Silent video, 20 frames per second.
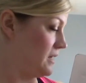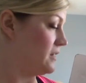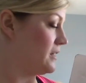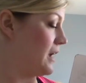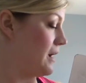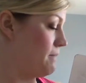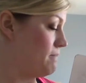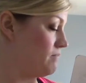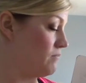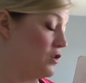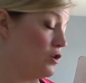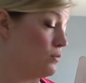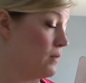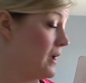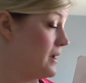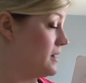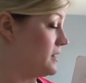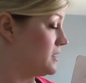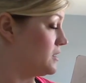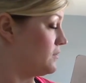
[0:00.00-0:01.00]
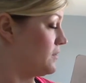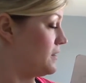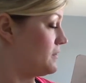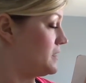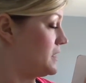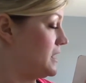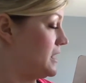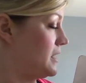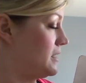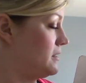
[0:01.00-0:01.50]
Yeah, you're right, it's
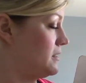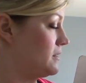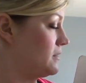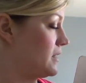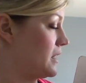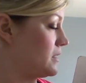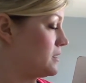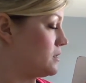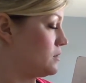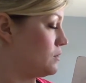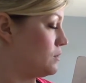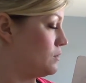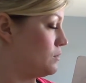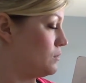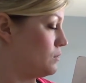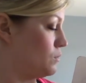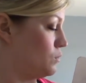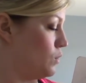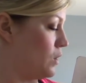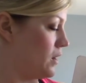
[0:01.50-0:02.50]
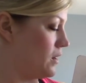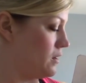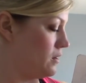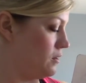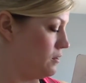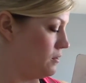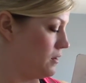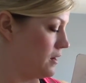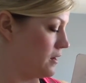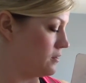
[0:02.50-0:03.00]
15. That's one
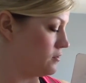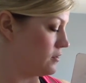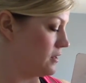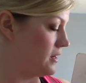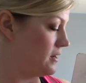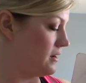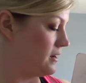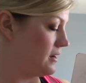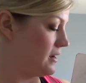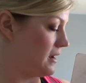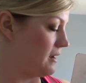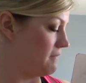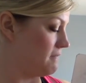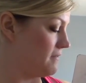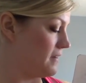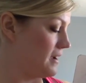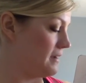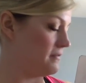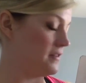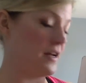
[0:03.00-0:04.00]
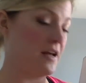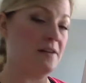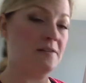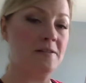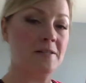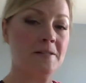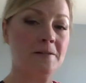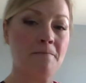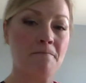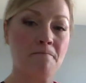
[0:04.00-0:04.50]
new 100 and 5 tens.